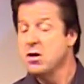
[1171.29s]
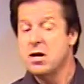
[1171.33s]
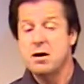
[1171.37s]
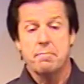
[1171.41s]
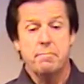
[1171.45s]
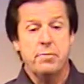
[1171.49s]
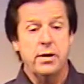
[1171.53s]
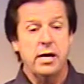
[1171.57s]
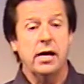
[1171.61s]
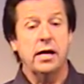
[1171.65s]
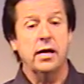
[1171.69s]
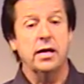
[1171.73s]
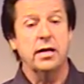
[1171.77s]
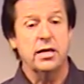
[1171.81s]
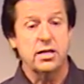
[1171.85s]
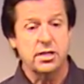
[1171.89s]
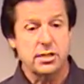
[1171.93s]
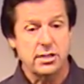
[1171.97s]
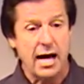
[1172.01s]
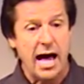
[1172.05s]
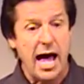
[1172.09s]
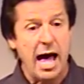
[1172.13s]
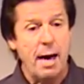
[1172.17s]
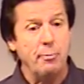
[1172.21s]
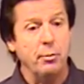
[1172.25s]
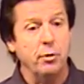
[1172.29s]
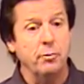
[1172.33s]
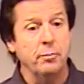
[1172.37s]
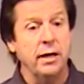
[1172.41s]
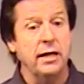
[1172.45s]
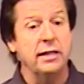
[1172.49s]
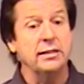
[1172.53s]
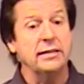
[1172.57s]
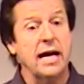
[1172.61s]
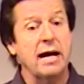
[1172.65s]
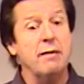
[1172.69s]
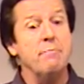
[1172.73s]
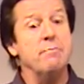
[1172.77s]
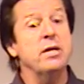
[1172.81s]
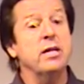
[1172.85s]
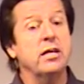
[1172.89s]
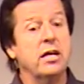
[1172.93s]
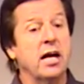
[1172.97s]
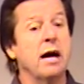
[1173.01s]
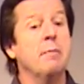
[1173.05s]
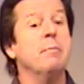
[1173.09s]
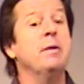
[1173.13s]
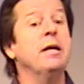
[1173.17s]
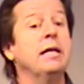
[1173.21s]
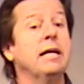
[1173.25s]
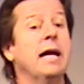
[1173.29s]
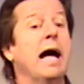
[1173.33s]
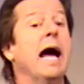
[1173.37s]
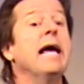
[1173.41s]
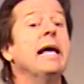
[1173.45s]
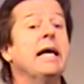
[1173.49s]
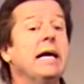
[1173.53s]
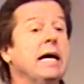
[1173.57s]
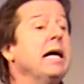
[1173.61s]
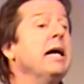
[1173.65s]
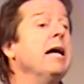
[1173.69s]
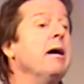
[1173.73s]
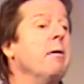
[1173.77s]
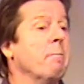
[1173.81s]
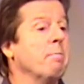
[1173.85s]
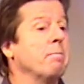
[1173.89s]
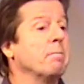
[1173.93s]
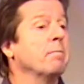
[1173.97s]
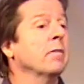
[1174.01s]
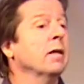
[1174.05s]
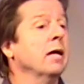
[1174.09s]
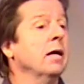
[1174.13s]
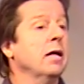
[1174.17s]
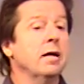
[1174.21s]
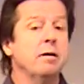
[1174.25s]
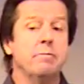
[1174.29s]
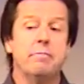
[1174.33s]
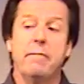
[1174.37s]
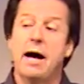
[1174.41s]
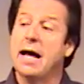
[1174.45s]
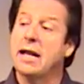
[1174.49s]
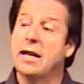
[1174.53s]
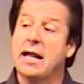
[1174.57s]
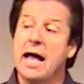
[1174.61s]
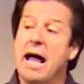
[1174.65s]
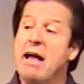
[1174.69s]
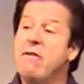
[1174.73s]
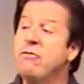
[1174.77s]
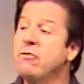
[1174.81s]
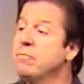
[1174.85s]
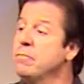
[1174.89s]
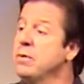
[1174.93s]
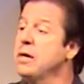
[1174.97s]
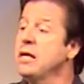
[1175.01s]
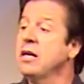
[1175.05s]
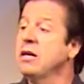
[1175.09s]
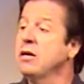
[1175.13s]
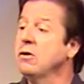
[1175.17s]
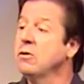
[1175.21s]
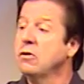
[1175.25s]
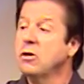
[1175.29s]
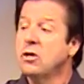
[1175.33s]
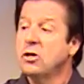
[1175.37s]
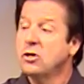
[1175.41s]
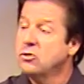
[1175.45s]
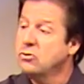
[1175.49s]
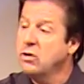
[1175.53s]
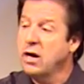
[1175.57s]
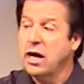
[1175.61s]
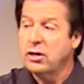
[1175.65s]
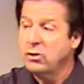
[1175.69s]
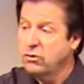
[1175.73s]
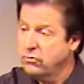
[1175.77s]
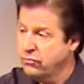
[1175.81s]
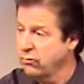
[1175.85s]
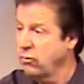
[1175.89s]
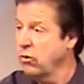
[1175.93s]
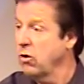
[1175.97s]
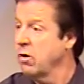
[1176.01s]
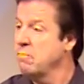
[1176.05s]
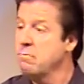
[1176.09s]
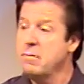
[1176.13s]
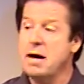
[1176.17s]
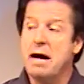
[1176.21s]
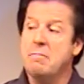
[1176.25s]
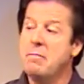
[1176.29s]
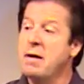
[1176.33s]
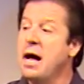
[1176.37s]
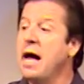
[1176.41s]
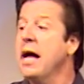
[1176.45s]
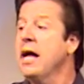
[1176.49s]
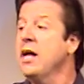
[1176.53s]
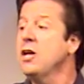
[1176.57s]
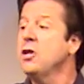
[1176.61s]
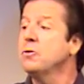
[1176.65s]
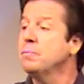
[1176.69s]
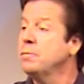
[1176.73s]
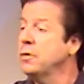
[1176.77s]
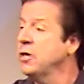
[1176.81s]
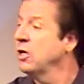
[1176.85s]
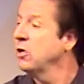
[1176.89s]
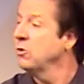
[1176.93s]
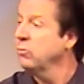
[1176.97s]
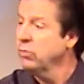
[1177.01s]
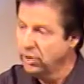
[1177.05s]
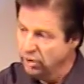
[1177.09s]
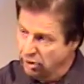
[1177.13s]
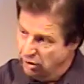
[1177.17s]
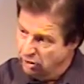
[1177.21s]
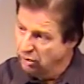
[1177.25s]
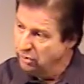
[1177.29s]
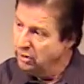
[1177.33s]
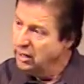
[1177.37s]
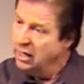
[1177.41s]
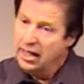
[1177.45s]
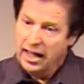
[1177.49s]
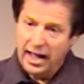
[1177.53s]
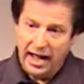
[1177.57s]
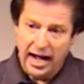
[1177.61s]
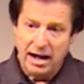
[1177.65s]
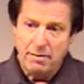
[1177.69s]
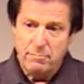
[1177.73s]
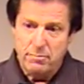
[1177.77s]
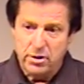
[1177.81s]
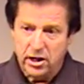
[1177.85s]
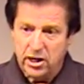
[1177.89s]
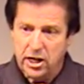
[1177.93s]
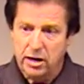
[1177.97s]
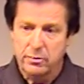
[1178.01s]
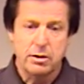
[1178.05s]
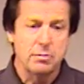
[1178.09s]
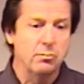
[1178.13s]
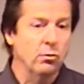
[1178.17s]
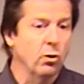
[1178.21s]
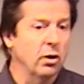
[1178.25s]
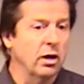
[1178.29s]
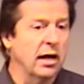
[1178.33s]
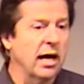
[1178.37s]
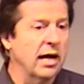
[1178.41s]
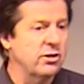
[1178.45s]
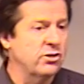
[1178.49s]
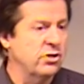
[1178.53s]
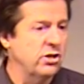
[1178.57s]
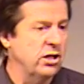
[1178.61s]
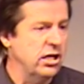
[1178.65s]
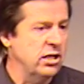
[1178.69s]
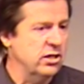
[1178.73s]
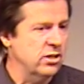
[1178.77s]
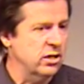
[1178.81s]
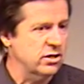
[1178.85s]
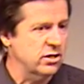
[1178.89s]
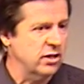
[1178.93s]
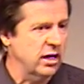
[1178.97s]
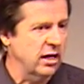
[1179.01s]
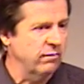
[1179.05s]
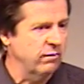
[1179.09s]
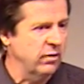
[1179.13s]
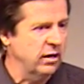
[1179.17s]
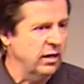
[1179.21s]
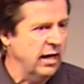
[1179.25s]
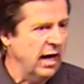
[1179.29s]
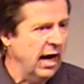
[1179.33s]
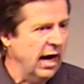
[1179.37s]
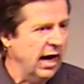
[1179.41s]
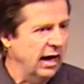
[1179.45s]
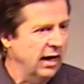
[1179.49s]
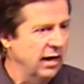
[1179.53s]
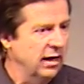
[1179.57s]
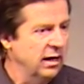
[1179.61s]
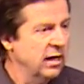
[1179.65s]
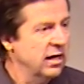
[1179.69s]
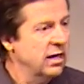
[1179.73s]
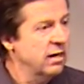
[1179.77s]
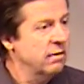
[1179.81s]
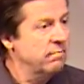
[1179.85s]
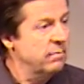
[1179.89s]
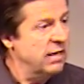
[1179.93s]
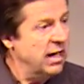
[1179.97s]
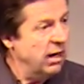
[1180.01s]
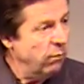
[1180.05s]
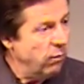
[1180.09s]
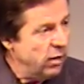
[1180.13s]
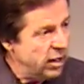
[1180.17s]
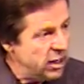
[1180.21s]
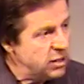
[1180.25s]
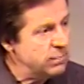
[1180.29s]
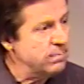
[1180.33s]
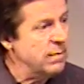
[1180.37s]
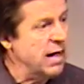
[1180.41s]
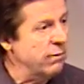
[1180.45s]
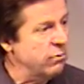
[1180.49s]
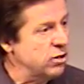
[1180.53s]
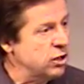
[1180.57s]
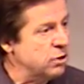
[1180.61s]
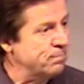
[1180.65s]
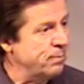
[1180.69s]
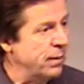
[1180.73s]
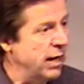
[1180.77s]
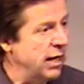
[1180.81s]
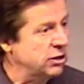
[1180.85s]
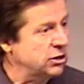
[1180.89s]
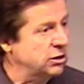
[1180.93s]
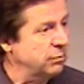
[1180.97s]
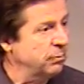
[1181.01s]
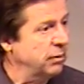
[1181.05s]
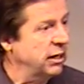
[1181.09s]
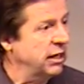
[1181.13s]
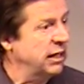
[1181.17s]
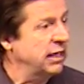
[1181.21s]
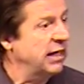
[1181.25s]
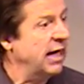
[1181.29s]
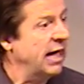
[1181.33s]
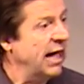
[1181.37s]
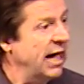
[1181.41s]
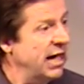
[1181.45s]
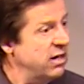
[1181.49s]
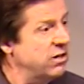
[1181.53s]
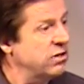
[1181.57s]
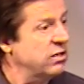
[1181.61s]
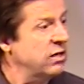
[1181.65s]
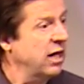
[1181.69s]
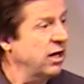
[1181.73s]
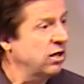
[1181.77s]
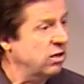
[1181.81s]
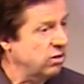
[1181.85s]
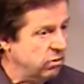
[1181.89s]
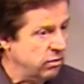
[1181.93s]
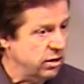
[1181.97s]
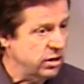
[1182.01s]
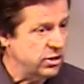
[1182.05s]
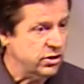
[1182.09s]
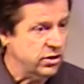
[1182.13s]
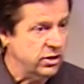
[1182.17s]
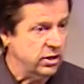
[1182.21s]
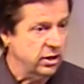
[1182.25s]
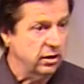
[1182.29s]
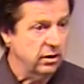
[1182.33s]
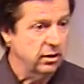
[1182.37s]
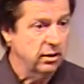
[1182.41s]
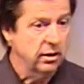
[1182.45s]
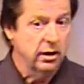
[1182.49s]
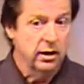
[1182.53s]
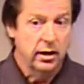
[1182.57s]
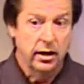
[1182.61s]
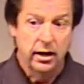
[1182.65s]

Being a disciple means I'm becoming like him. My life's being transformed. My mind's being renewed. I'm becoming more like Jesus every day. Now, what is my responsibility as a Christian?